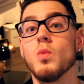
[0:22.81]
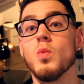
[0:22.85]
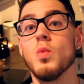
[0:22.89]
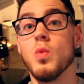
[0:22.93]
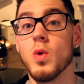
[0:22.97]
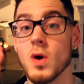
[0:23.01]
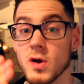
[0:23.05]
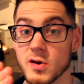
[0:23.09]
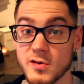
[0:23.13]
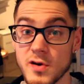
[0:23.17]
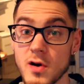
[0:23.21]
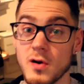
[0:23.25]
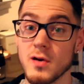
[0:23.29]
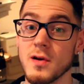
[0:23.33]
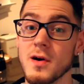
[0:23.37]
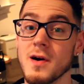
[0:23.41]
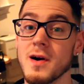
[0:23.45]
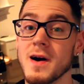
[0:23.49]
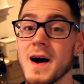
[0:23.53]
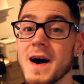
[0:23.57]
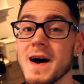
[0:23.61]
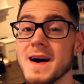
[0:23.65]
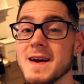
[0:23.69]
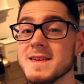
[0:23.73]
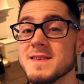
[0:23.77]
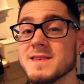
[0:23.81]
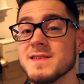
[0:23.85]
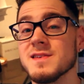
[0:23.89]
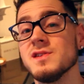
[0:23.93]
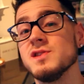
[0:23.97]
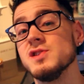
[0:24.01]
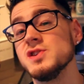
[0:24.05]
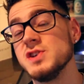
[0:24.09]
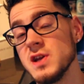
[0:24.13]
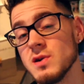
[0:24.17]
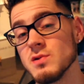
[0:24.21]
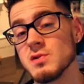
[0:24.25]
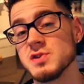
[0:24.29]
What is going on, guys?
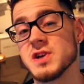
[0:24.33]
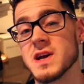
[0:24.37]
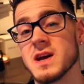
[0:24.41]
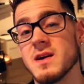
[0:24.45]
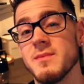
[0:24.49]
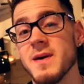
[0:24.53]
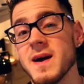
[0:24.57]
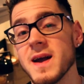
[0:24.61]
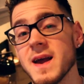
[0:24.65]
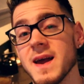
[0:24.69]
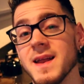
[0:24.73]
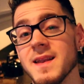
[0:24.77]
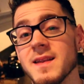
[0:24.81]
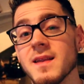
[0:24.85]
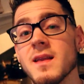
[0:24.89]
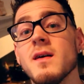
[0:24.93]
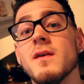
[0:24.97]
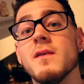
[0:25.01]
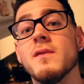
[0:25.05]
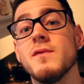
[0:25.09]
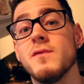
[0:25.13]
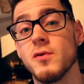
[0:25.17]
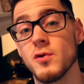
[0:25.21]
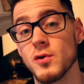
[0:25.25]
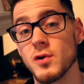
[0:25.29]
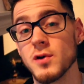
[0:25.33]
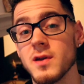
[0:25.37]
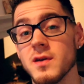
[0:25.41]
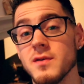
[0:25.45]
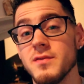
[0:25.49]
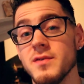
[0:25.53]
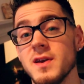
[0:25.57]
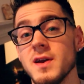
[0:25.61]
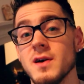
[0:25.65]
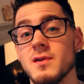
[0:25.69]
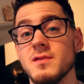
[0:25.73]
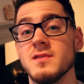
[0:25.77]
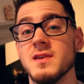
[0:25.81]
Gino checking back in for another
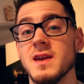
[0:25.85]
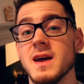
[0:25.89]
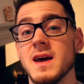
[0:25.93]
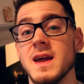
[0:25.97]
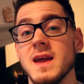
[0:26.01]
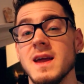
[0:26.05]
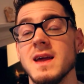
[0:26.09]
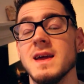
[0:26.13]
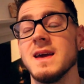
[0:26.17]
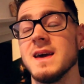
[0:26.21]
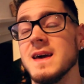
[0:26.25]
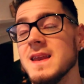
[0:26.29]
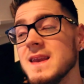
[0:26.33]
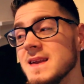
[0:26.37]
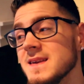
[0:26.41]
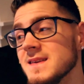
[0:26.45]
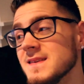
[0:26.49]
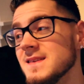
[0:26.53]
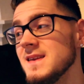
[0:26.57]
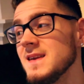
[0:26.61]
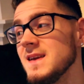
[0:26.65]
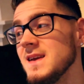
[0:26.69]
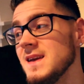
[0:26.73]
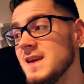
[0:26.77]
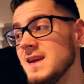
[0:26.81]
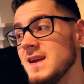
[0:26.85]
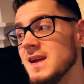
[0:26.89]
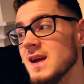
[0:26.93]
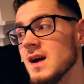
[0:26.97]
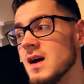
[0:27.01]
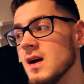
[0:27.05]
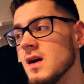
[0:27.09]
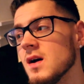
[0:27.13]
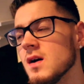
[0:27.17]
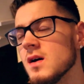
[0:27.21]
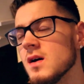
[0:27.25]
video today. It is the